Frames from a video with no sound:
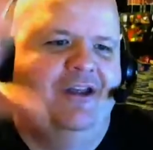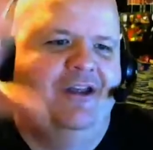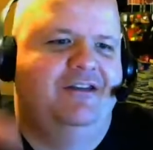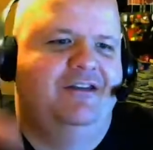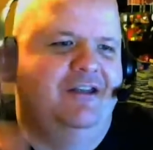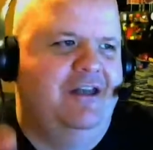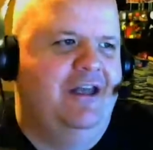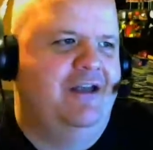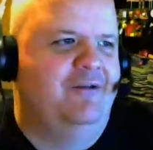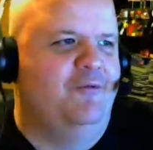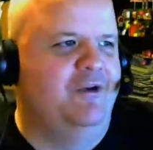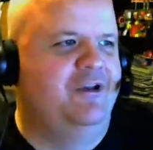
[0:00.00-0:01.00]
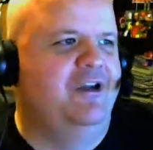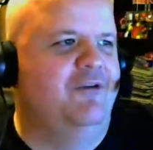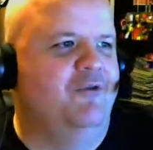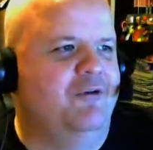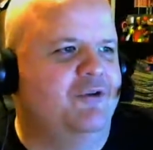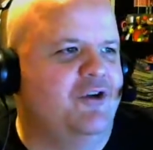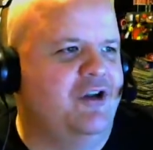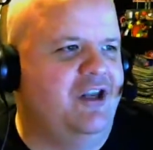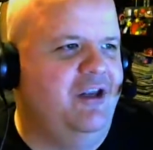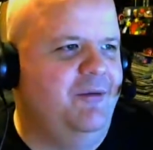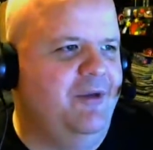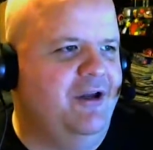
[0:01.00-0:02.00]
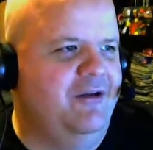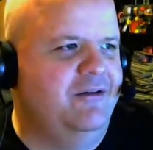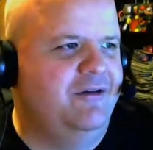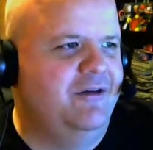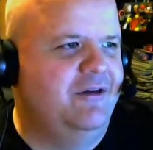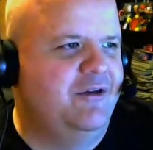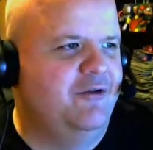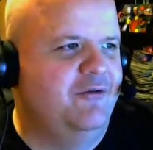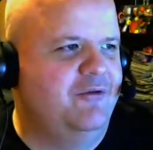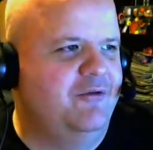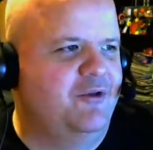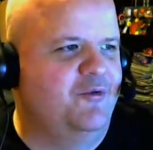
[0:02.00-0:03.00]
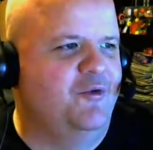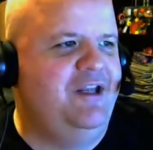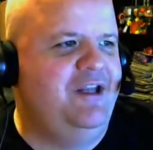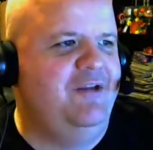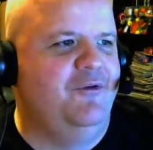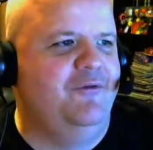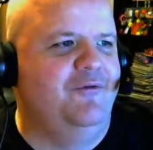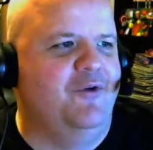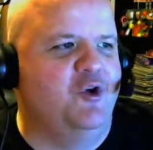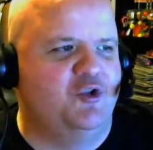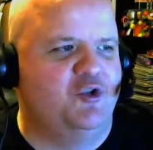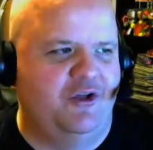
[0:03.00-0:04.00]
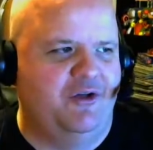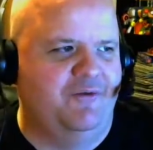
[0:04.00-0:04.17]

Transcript: did that one cover I was talking about. So 3 different versions of this.